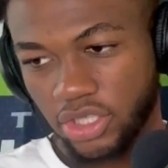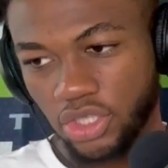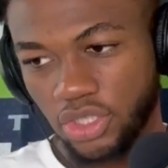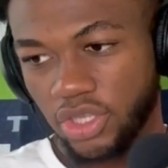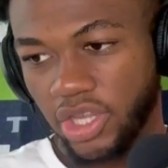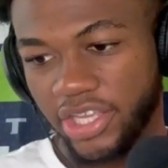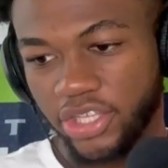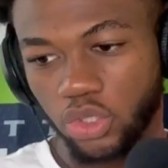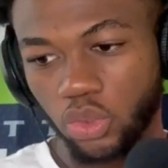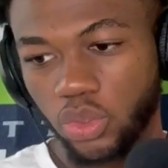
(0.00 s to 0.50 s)

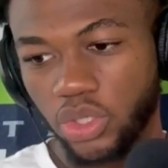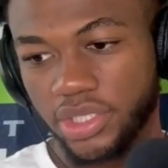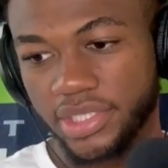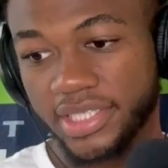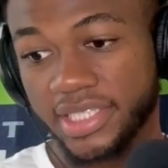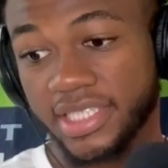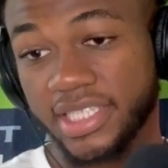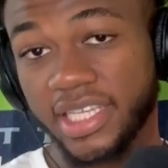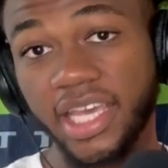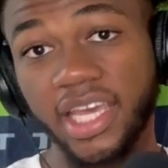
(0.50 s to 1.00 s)
Like you could
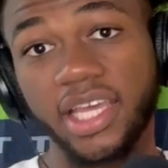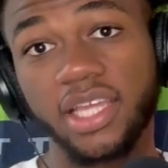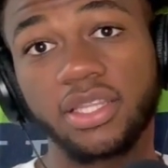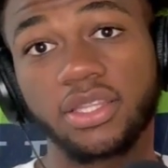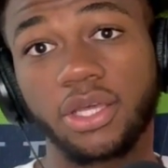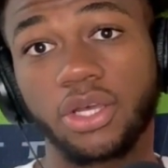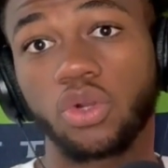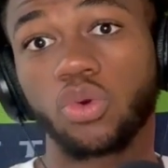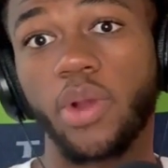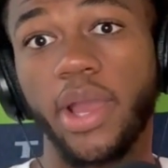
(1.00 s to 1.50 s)
see
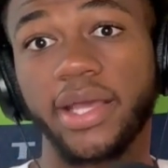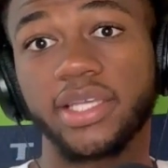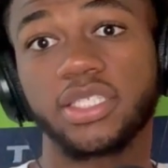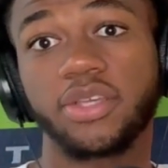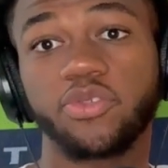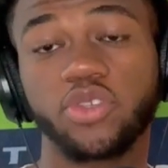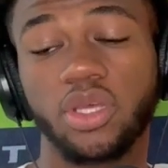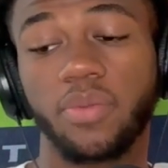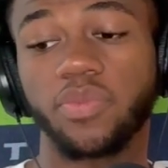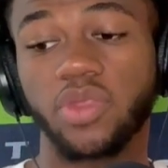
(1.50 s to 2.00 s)
the cracks
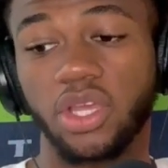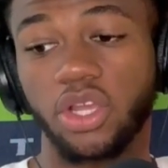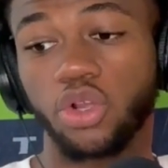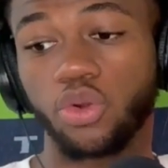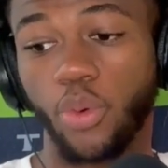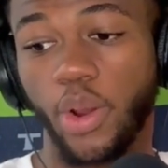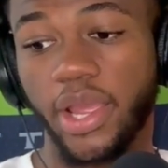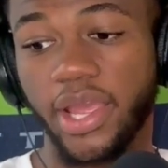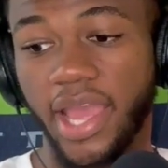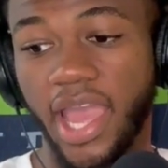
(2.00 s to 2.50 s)
of something
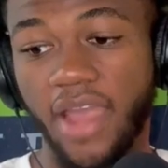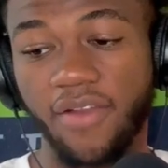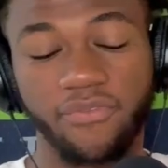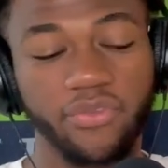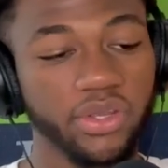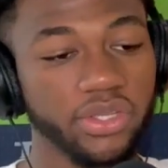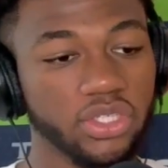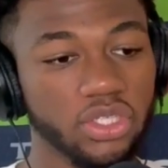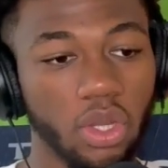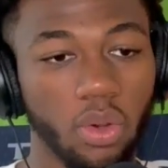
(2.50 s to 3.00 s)
great
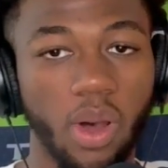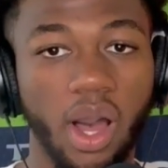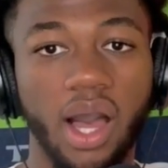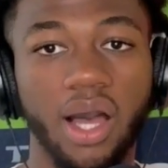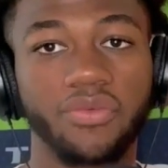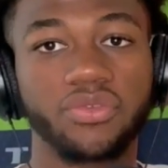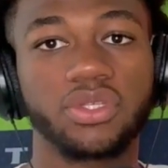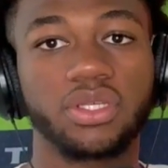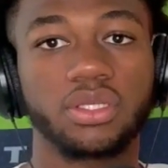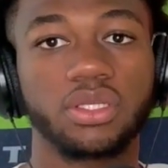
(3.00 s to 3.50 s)
every so
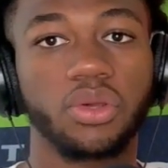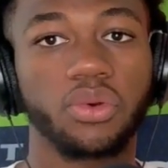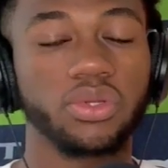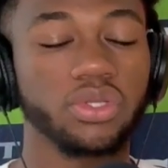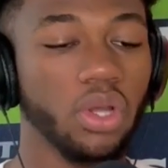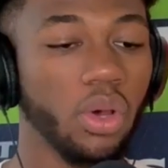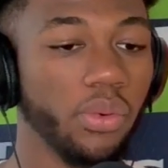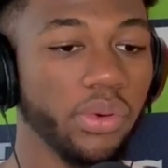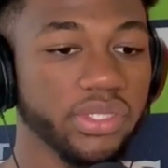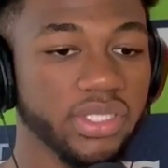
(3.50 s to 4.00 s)
often. There was
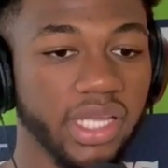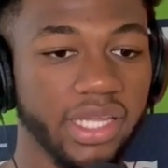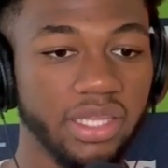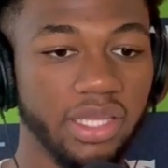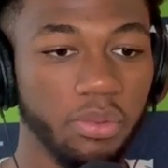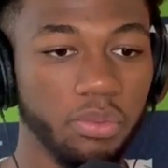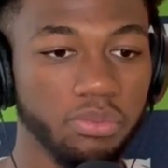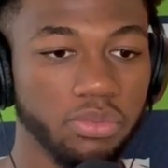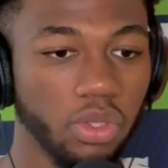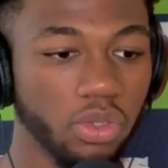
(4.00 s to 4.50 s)
always like
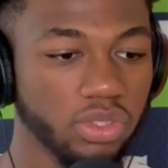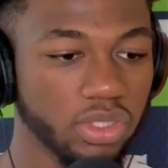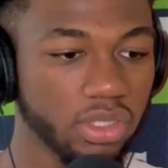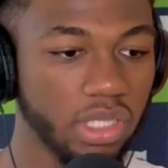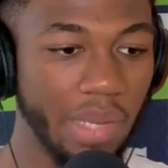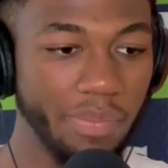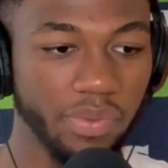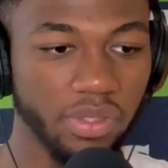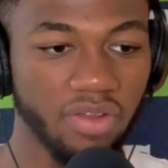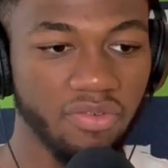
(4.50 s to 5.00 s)
the, those
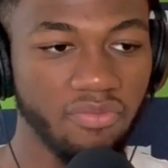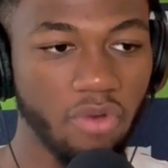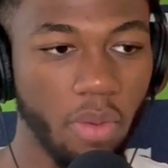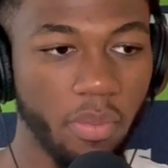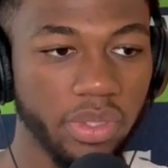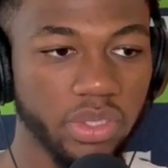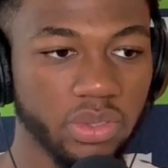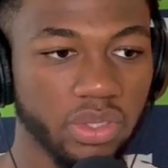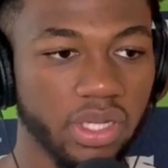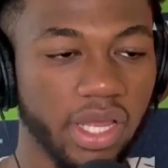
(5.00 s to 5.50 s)
couple of
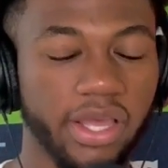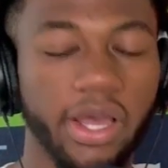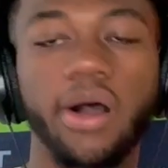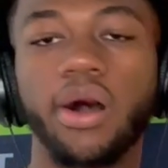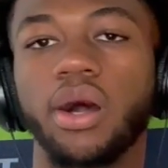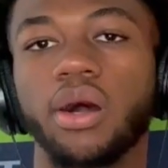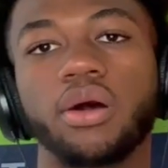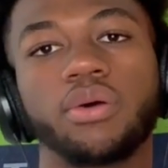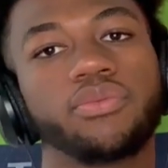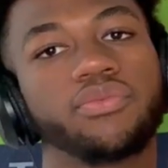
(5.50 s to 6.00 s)
moments where like,
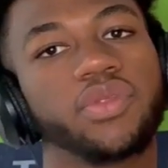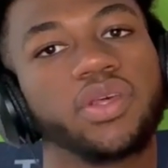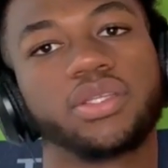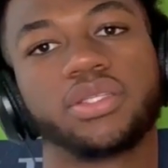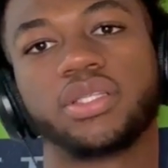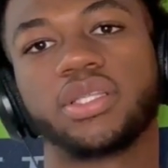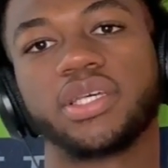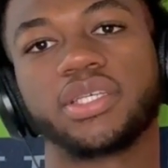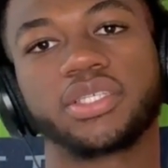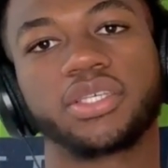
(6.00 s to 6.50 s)
oh, th
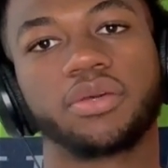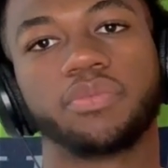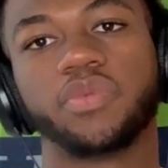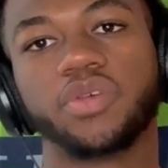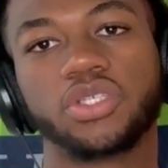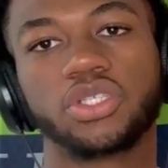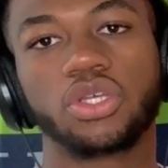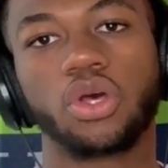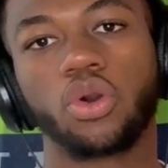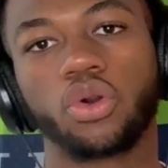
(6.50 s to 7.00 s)
this could be
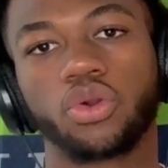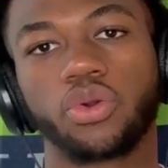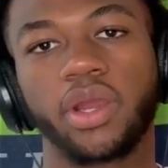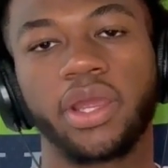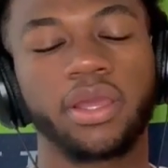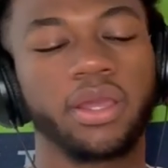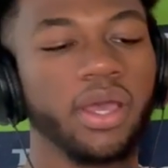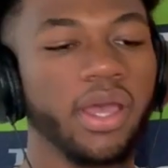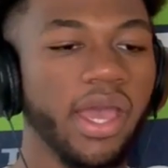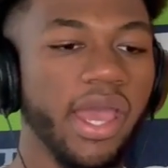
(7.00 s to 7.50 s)
so
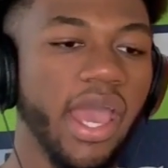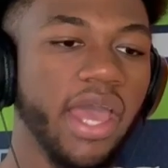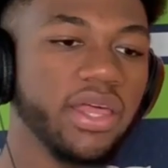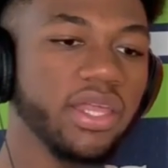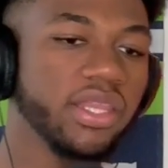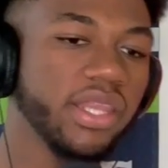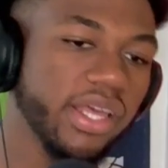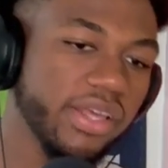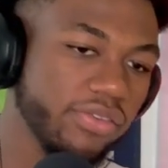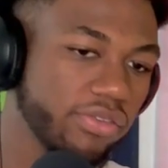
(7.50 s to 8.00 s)
great. And
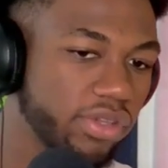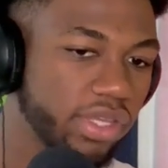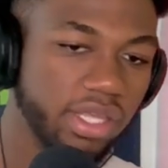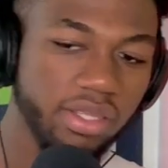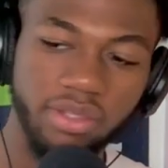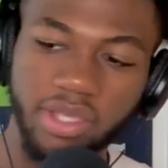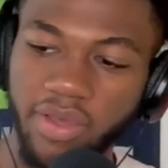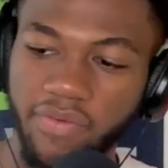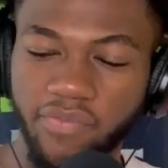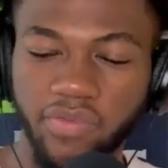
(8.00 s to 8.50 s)
then they
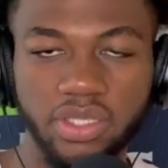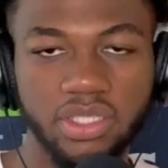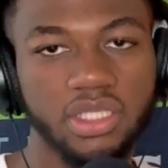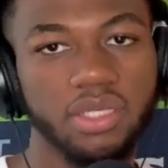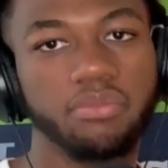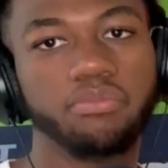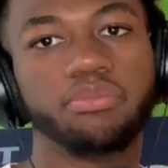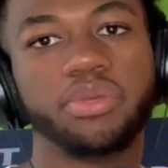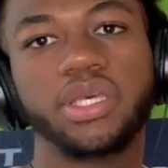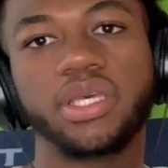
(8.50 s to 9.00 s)
give us
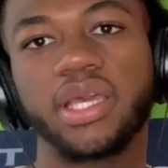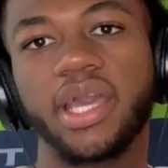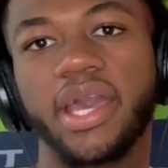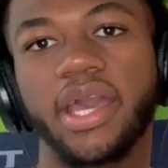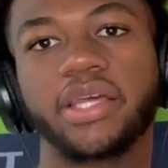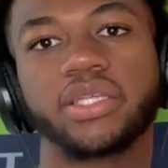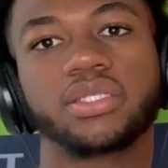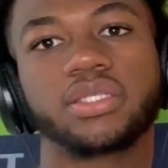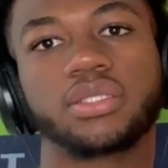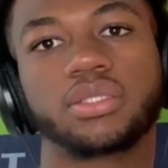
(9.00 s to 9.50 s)
some
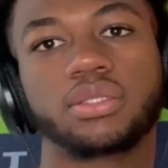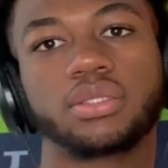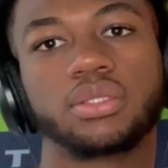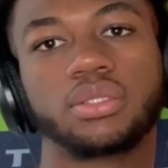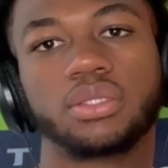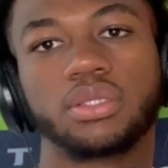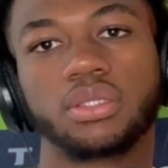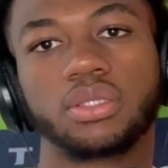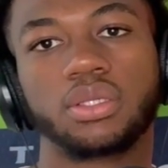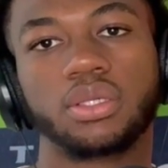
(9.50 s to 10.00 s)
BS,
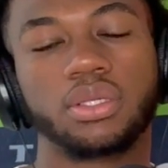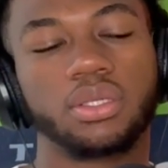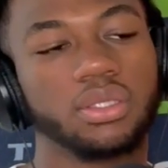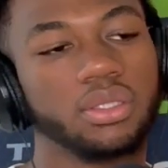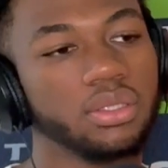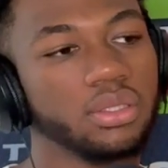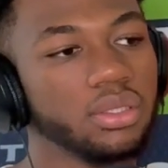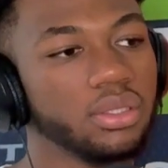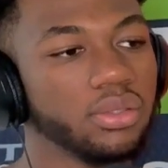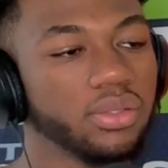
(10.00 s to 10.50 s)

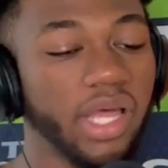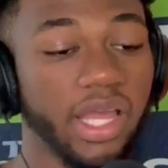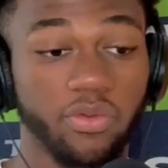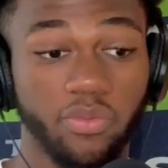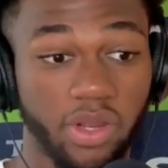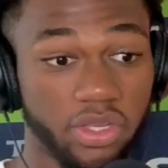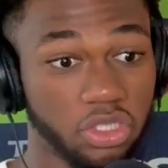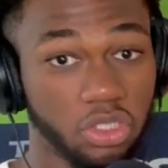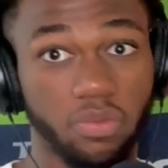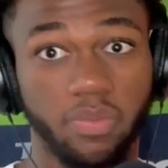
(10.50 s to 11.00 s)
like
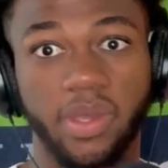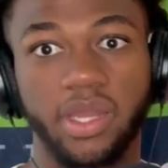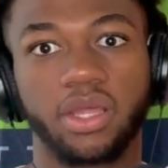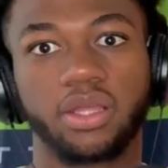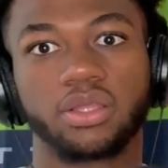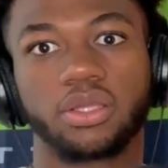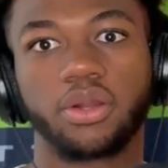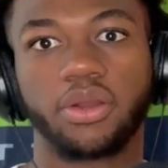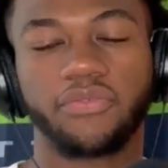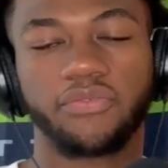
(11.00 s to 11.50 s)

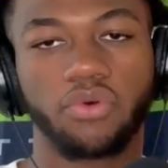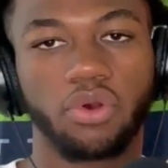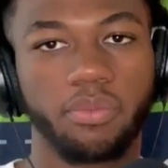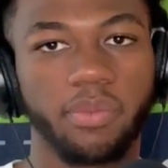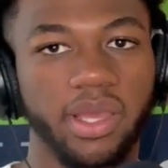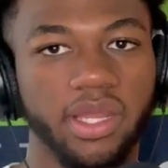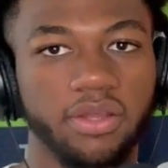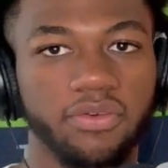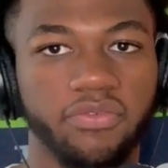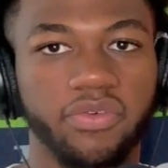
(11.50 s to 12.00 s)
WrestleMania 34
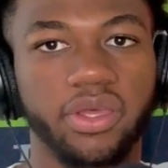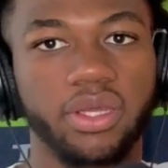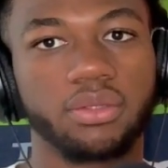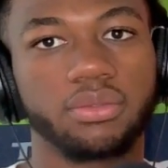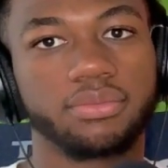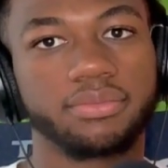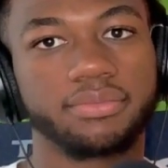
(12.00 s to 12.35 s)
main event.